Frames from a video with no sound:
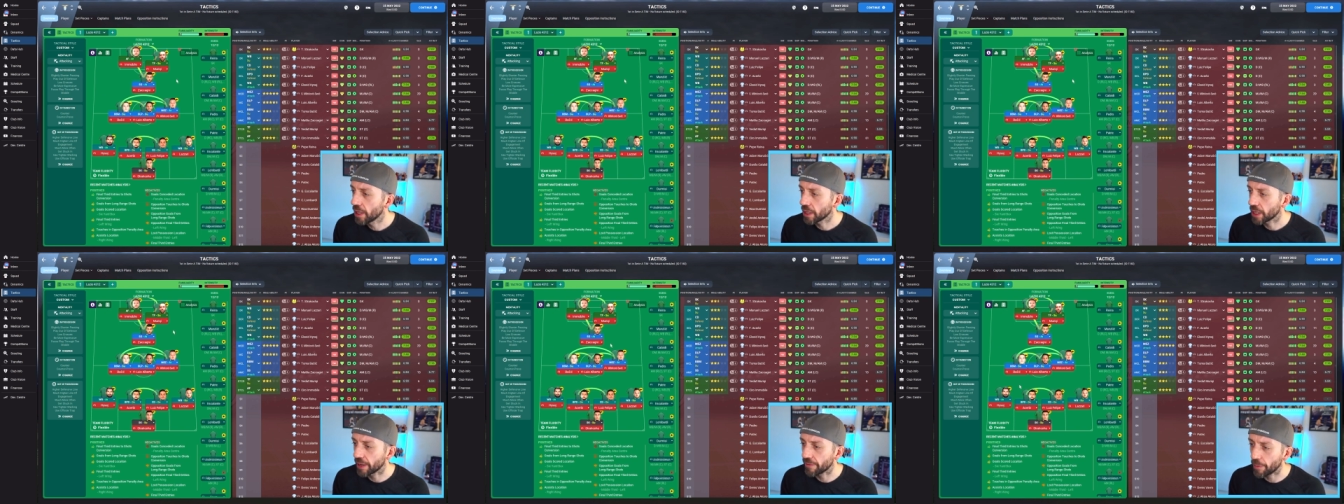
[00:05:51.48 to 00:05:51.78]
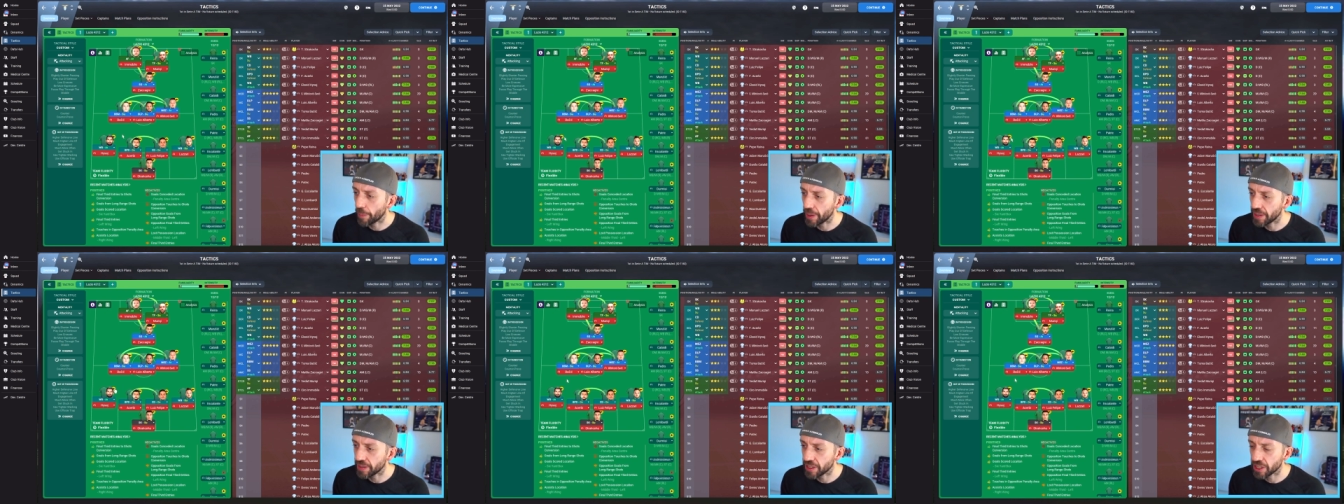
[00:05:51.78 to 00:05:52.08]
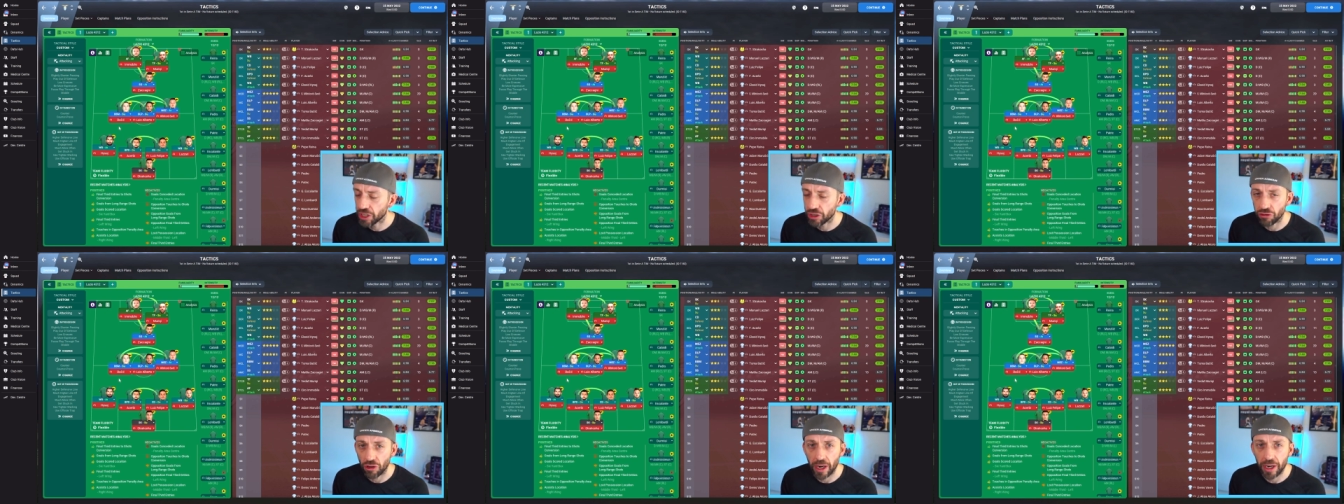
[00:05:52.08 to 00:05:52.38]
give a bit of
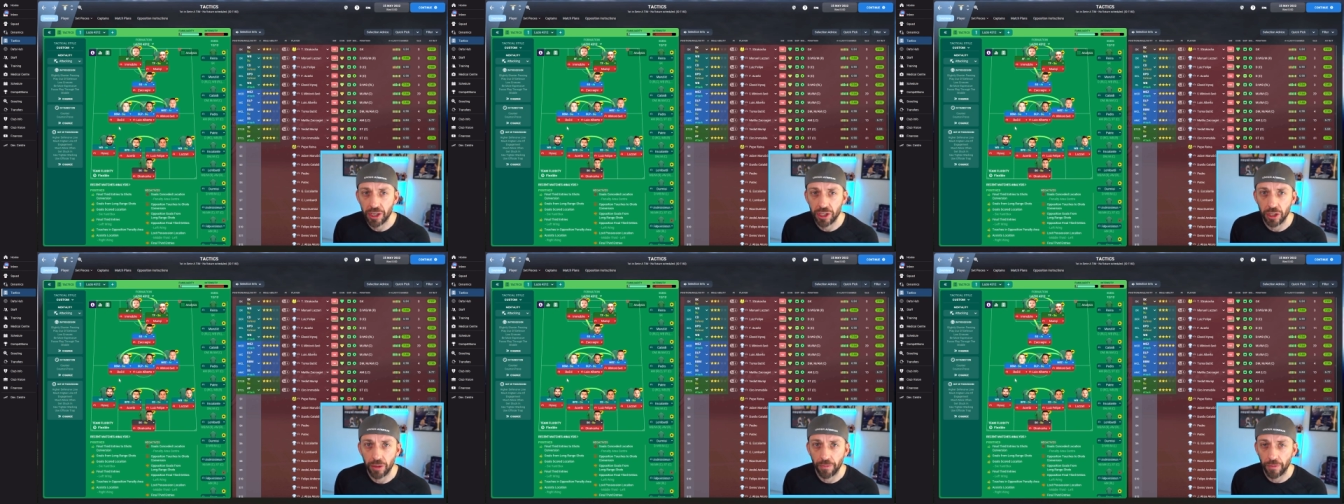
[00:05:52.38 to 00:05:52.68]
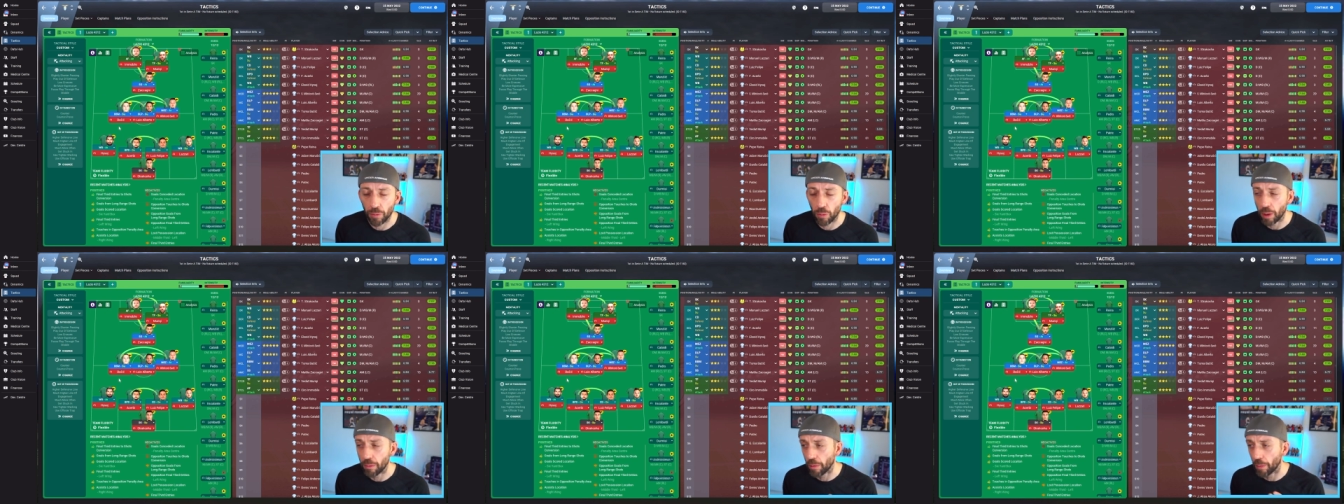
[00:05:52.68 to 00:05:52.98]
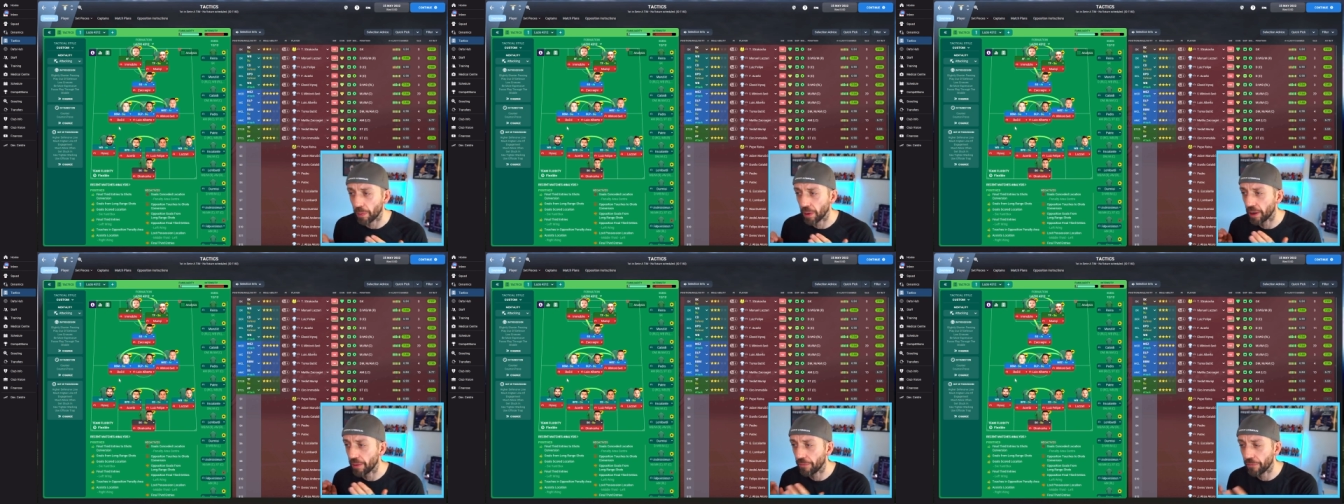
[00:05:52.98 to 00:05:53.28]
distraction from when we're
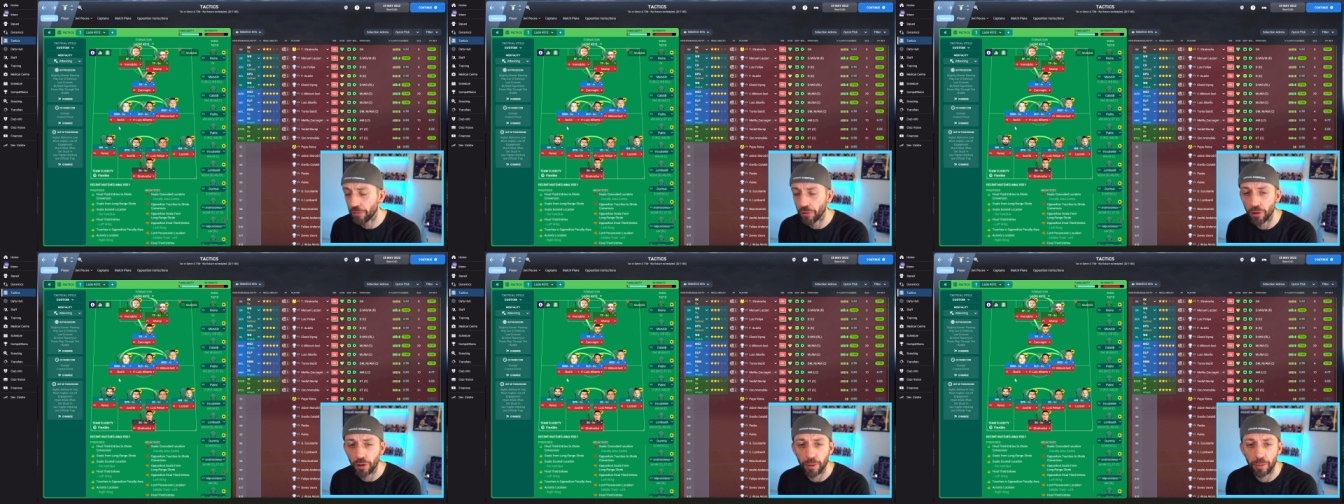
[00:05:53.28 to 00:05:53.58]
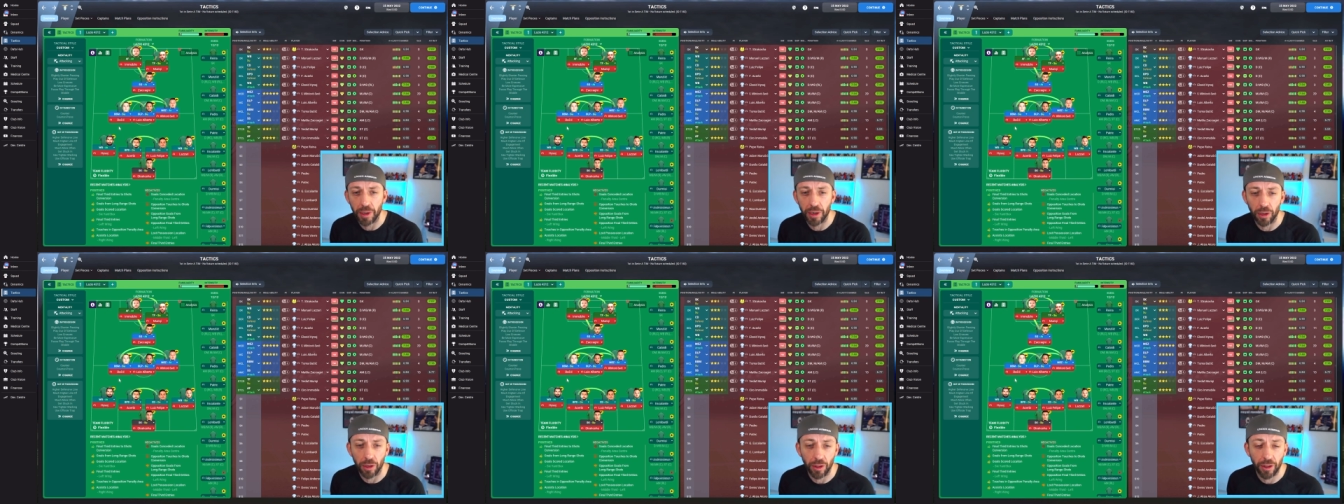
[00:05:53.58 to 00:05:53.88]
playing through the middle,